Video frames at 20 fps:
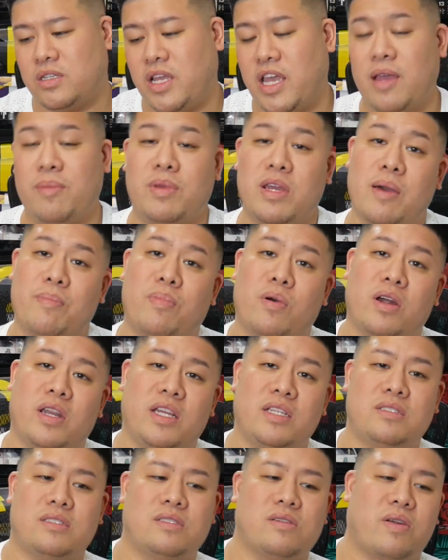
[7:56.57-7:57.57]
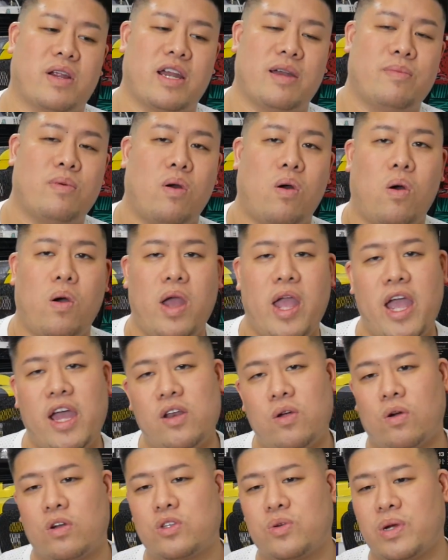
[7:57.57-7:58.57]
hit me up on Instagram
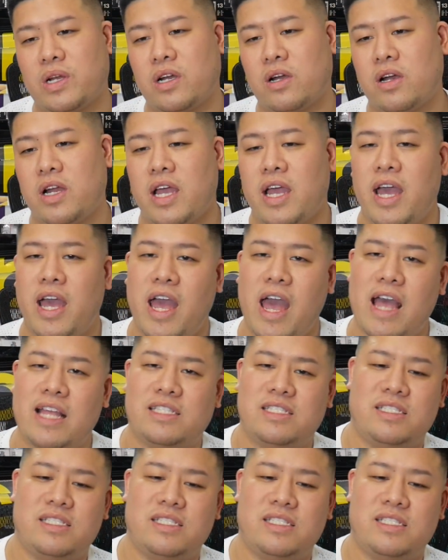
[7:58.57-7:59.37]
and or Twitter at